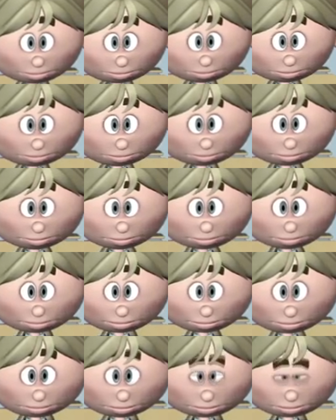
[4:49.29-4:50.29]

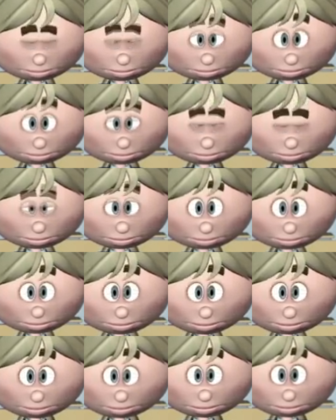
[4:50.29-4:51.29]

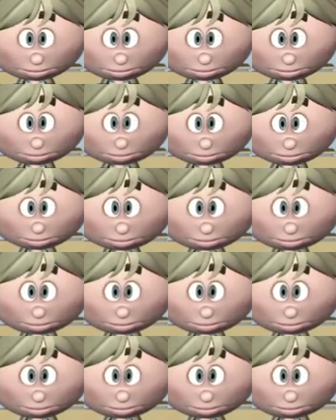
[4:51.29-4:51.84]
(no one is talking)